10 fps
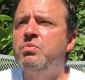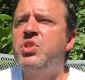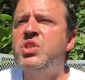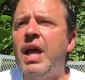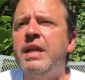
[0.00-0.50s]

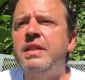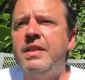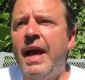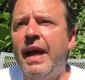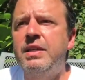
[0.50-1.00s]

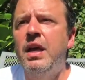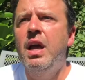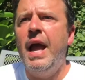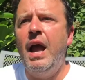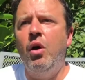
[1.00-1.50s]
state that
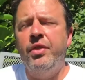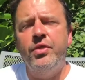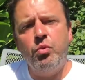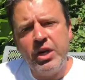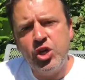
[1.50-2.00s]
our
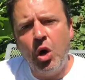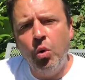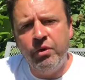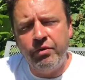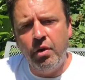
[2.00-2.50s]

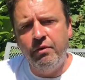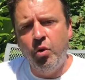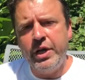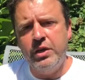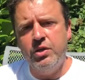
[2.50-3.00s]
threshold for
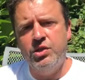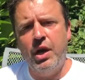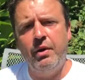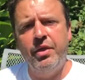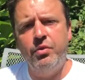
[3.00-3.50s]
avoidance,
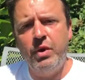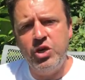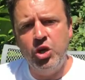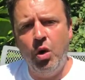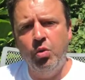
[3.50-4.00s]
our
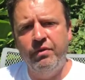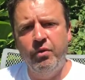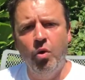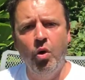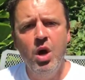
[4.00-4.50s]
threshold
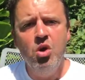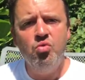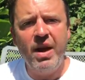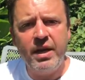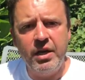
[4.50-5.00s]
for
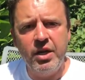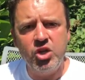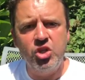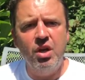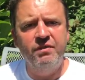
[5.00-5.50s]

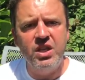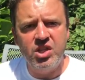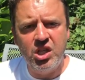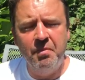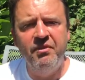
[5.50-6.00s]
recognition of
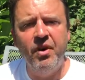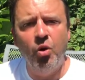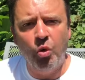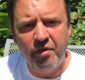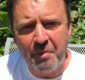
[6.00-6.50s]

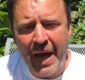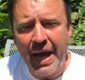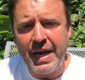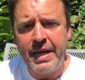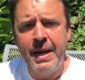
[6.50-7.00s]
discomfort or of
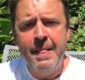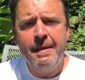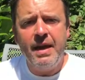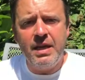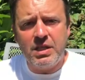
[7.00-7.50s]
pain
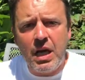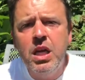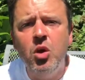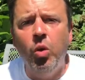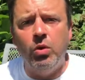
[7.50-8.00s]
is
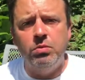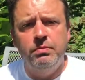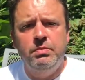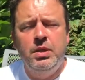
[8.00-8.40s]
equal,